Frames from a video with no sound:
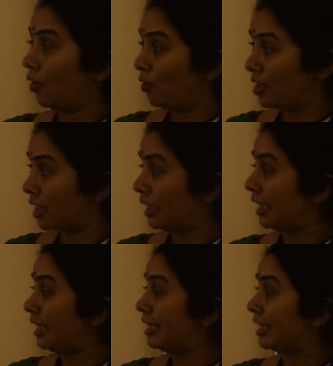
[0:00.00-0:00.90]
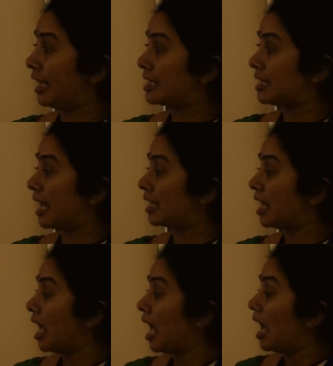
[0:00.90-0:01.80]
which clearly indicates
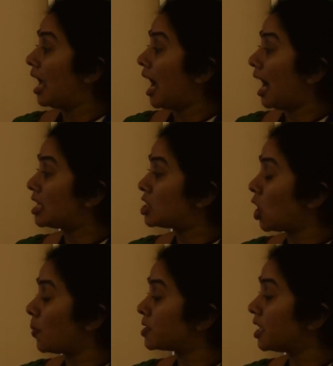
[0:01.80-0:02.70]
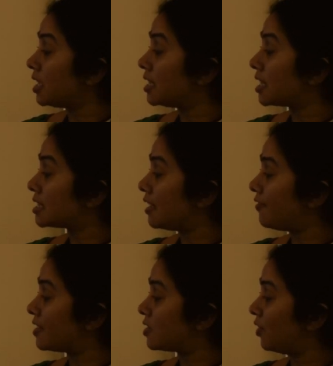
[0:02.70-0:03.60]
that adsorption is a
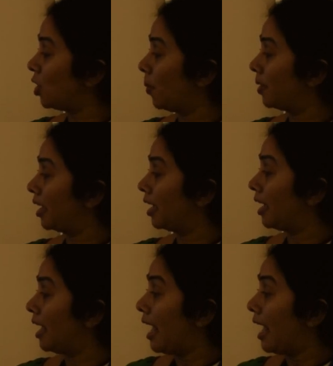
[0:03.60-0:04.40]
surface phenomenon.